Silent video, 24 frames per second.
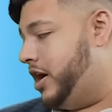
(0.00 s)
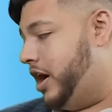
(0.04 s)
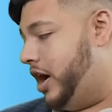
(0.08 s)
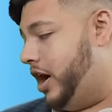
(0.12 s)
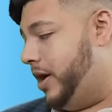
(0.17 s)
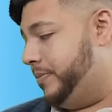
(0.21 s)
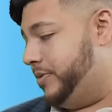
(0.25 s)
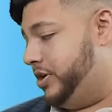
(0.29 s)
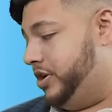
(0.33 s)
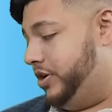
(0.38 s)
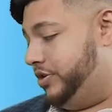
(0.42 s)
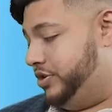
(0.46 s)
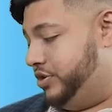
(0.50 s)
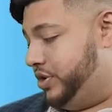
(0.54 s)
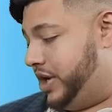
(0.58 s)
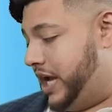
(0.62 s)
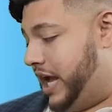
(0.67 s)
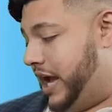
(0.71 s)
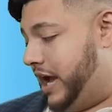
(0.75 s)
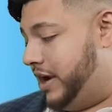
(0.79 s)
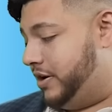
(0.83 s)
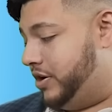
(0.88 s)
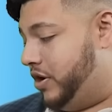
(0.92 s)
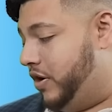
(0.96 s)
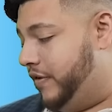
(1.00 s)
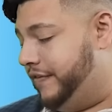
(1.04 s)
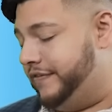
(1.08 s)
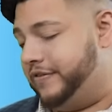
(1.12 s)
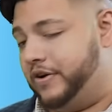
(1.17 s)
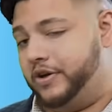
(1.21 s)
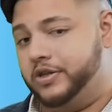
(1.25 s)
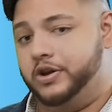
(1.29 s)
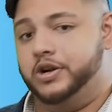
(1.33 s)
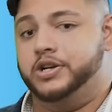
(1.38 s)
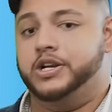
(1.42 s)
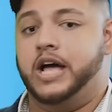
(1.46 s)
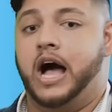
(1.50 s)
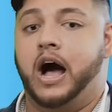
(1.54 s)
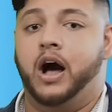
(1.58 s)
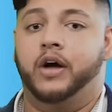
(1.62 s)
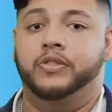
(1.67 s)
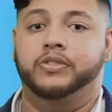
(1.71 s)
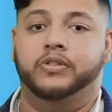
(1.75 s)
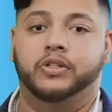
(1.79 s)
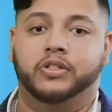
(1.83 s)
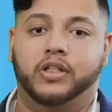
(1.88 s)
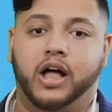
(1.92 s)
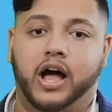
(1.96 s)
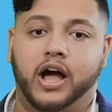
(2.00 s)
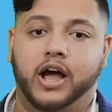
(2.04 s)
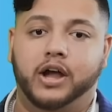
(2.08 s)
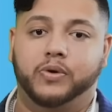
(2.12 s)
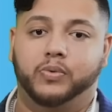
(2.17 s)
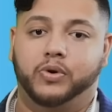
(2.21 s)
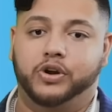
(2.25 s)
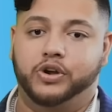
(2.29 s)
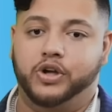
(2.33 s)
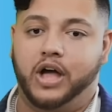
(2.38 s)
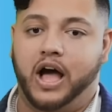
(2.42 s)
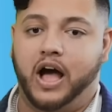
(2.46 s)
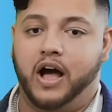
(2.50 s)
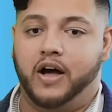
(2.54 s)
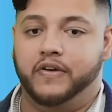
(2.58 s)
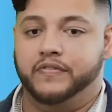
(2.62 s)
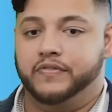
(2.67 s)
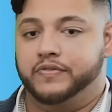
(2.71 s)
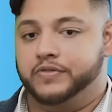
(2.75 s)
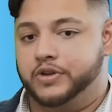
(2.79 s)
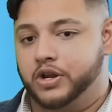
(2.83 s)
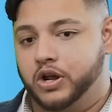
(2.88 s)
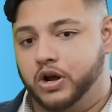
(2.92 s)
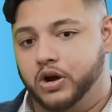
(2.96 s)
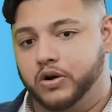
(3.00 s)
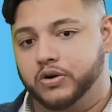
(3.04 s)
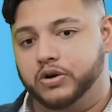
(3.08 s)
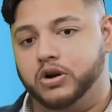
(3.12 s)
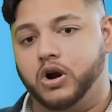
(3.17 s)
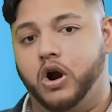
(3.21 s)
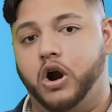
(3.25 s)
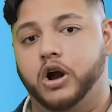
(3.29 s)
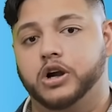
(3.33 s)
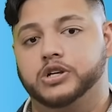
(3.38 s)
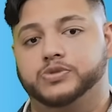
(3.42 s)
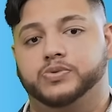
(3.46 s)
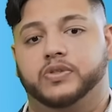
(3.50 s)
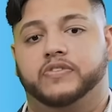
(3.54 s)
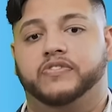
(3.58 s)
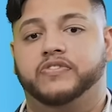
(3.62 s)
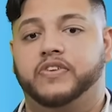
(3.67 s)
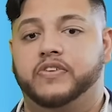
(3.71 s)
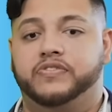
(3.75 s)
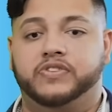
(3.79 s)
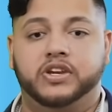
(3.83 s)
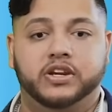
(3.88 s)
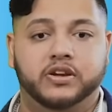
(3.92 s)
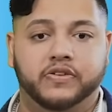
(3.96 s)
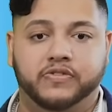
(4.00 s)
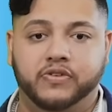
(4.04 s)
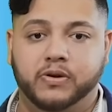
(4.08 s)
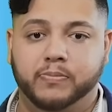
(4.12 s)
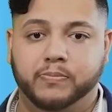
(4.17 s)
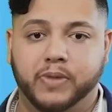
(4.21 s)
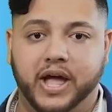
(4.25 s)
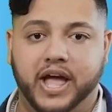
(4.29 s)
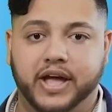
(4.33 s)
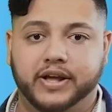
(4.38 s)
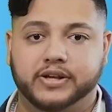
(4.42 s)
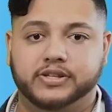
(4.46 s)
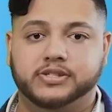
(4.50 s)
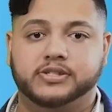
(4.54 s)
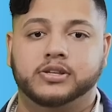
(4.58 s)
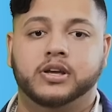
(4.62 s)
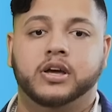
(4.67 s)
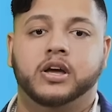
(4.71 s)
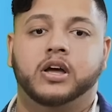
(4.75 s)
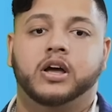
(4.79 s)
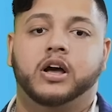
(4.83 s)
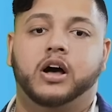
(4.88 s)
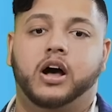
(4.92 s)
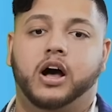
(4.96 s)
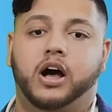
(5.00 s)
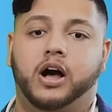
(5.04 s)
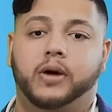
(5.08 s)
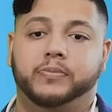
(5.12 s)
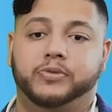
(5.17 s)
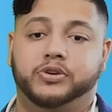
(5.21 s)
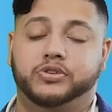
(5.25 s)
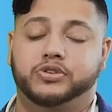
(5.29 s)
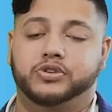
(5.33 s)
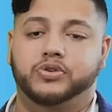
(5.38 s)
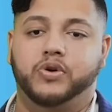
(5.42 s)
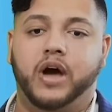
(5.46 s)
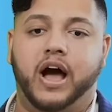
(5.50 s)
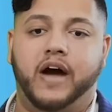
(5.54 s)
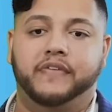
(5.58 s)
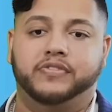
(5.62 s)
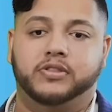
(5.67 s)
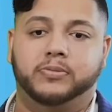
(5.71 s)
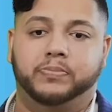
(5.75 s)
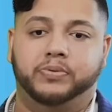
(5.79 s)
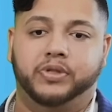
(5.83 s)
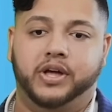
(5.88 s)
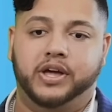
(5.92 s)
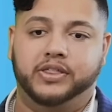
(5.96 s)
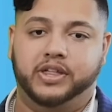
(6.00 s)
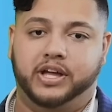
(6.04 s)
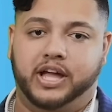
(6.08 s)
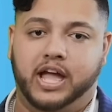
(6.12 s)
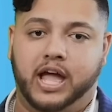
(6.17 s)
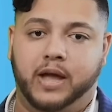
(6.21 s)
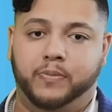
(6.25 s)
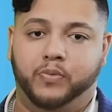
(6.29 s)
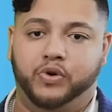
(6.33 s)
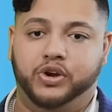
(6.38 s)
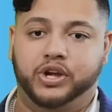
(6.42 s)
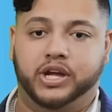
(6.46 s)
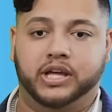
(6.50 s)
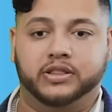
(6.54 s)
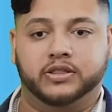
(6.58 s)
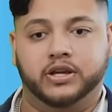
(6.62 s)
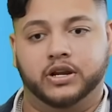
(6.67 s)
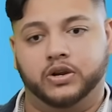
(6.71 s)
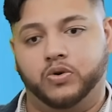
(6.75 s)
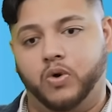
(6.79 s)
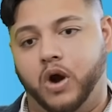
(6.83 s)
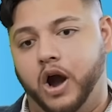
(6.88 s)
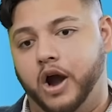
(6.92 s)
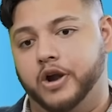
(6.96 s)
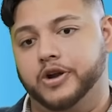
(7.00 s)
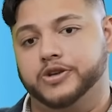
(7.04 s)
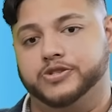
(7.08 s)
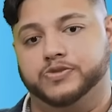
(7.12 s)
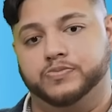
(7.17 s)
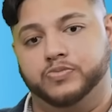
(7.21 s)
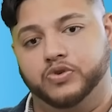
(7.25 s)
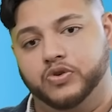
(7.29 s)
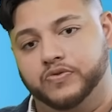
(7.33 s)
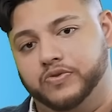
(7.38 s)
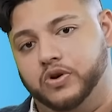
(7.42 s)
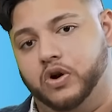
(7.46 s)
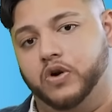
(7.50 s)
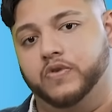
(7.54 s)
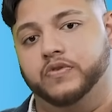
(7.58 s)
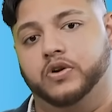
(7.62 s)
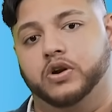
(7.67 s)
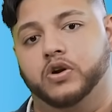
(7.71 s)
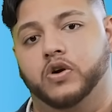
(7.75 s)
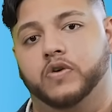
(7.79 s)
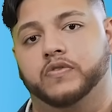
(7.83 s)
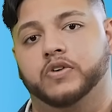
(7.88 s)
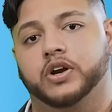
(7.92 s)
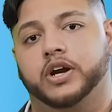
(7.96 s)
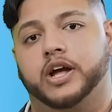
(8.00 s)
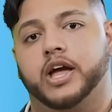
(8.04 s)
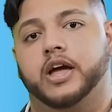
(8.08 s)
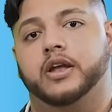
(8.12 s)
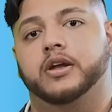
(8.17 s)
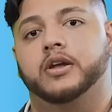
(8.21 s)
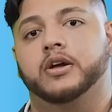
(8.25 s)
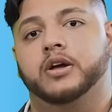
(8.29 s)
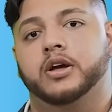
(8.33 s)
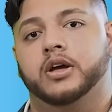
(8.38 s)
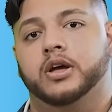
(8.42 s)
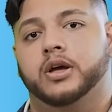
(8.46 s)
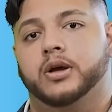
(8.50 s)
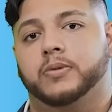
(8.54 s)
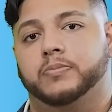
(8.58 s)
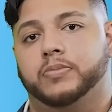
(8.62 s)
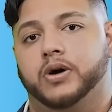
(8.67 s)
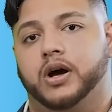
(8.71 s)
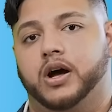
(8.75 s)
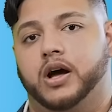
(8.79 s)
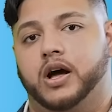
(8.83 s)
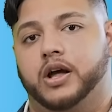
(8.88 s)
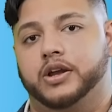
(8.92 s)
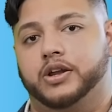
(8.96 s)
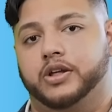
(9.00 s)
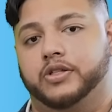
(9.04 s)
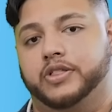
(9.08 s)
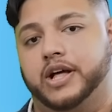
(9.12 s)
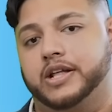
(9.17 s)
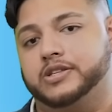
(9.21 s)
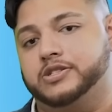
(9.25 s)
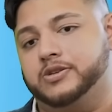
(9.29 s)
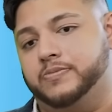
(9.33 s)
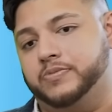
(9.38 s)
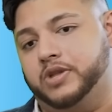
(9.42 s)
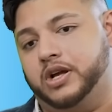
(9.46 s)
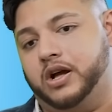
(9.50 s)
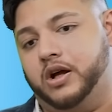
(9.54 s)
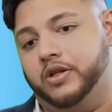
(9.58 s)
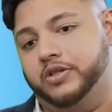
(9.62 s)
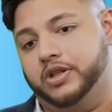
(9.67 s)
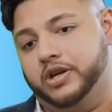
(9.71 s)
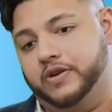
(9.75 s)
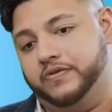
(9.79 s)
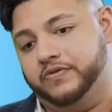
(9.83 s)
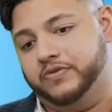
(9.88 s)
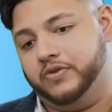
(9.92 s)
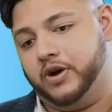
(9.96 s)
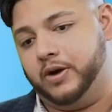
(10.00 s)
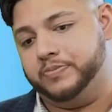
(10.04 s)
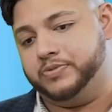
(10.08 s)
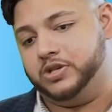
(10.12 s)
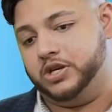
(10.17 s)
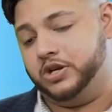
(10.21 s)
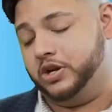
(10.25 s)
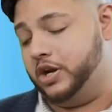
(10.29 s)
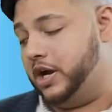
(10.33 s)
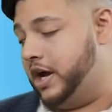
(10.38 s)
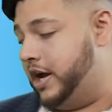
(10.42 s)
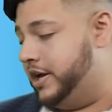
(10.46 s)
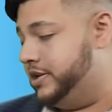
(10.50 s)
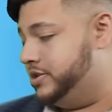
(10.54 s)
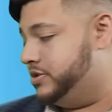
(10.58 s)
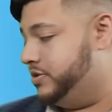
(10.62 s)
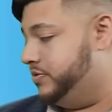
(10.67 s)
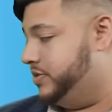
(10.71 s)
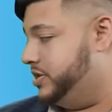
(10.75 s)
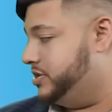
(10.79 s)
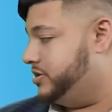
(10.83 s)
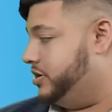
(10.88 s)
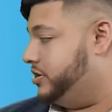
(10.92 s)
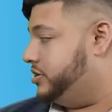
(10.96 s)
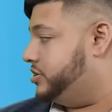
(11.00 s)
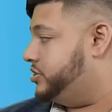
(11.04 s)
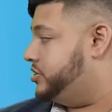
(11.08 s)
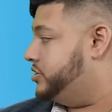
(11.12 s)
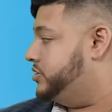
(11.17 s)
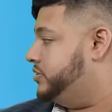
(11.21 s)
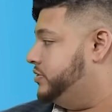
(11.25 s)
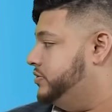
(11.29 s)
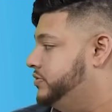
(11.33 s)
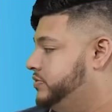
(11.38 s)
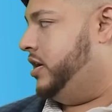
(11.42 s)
You can go further down the line where you have cards with 50 different banks. You do have to play the game where you get the inquiries removed over and over again. But that's something I'll leave up to you guys to research.